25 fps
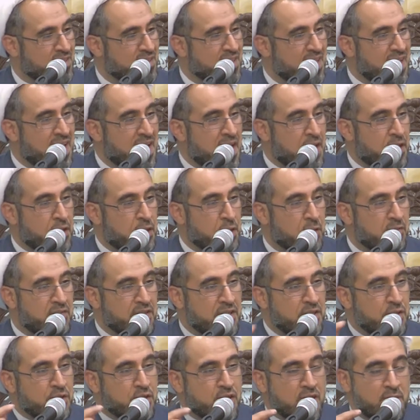You know, when
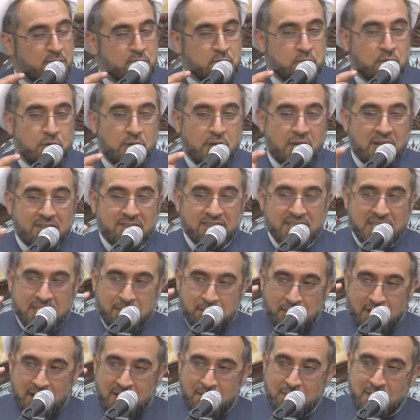you come to love
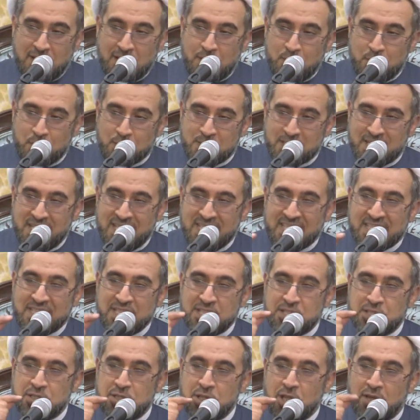Imam al Hussein,
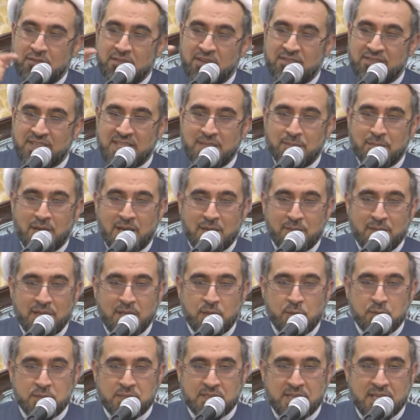this love of Imam al
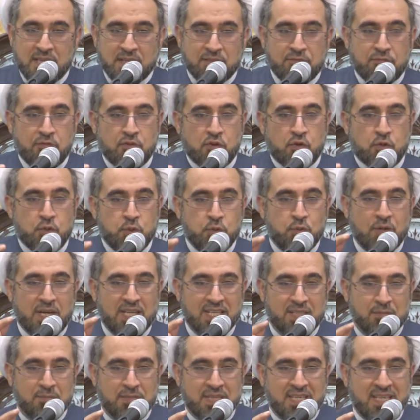Hussein for you
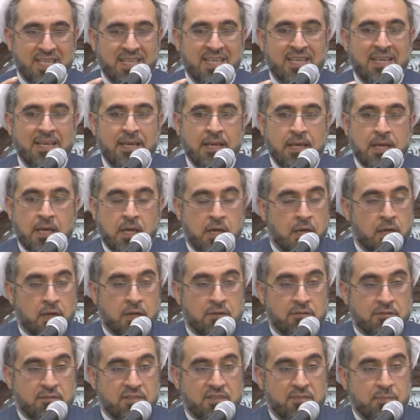and me,
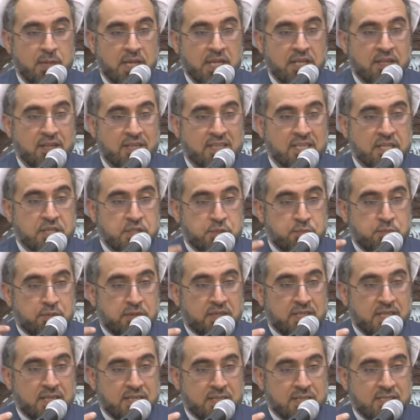we may not
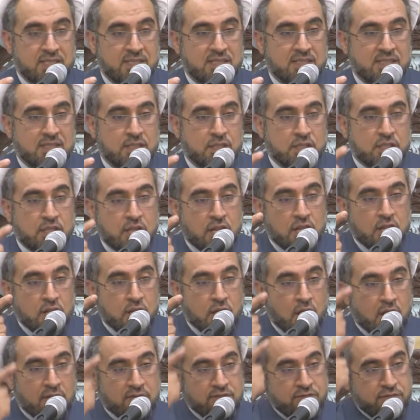experience the
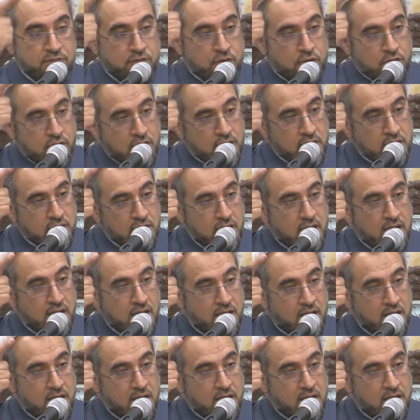love for Allah,